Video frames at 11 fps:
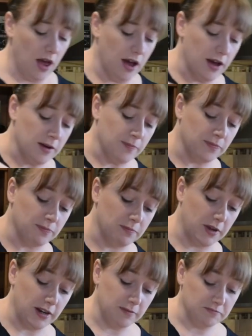
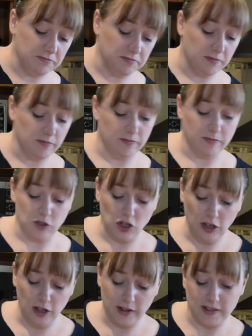but it
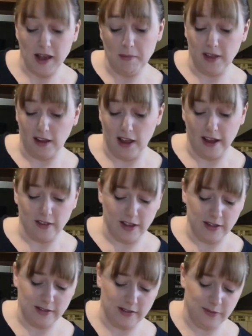should look something like
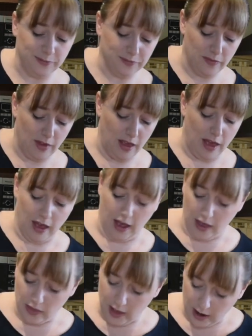this.
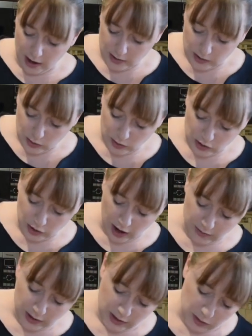And then as soon as your
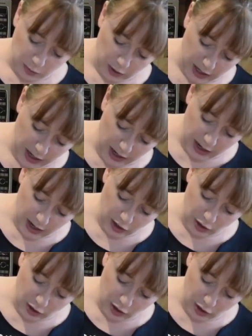oven is preheated and